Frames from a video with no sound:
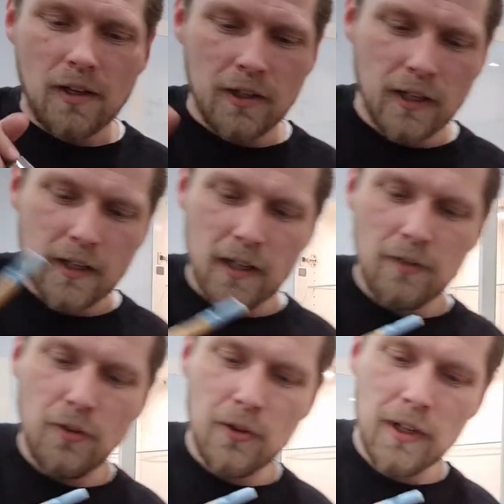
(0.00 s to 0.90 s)
Another
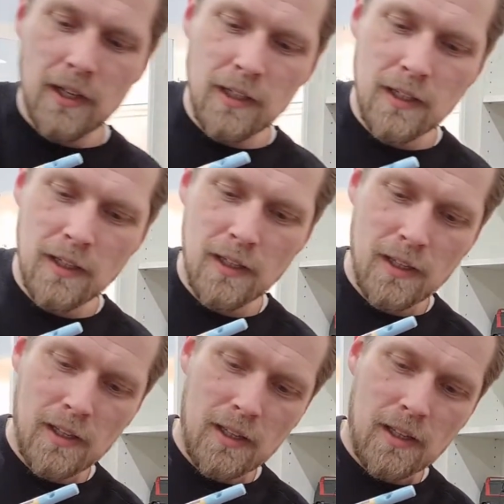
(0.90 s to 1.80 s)
California,
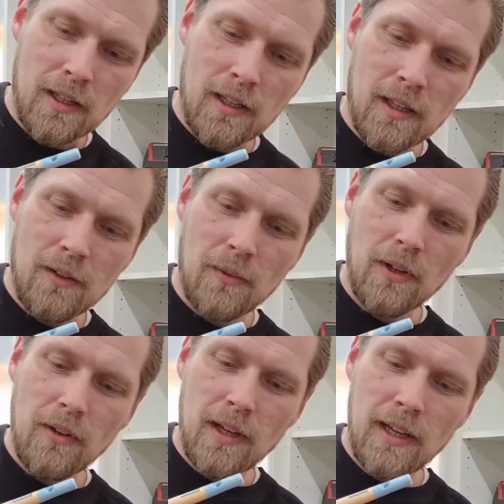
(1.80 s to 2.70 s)

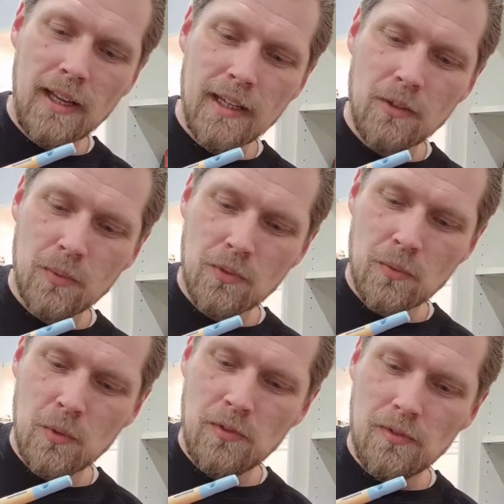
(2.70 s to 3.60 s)
well, I like it with the
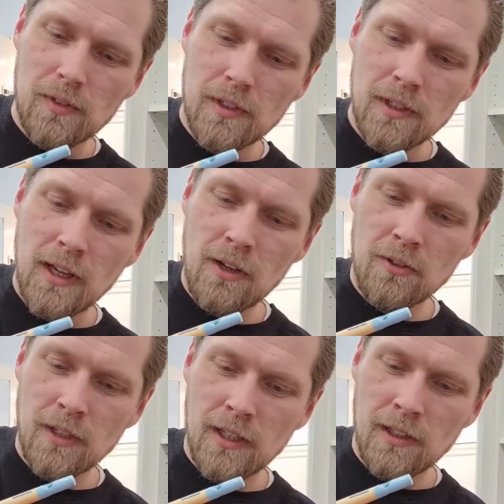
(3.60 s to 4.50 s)
roof
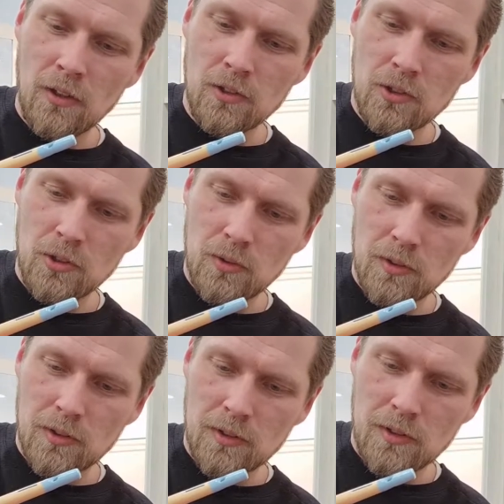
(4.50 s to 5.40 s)
down, and
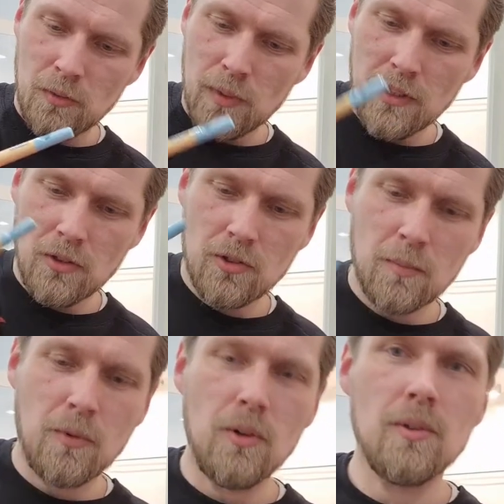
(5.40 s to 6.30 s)
also the windows are
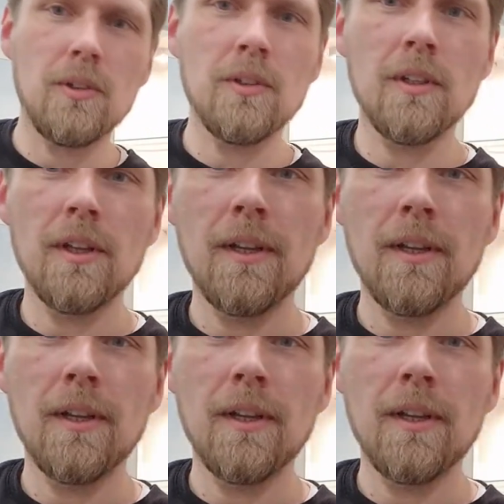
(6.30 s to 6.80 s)
broken.